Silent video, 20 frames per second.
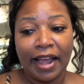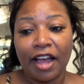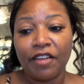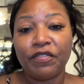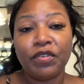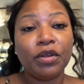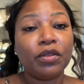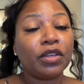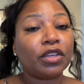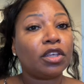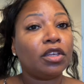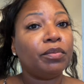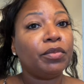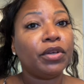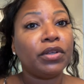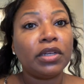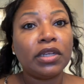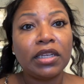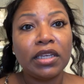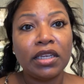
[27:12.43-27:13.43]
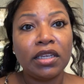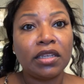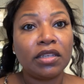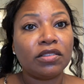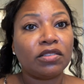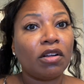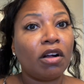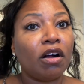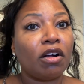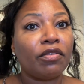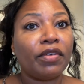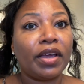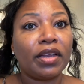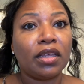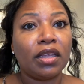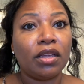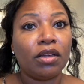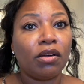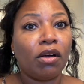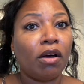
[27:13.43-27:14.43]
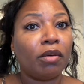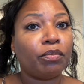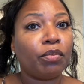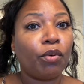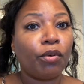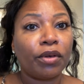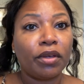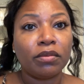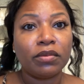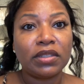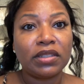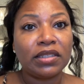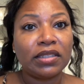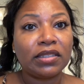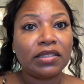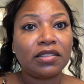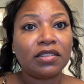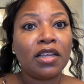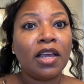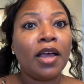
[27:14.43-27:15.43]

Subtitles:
I feel the community is already on point with this.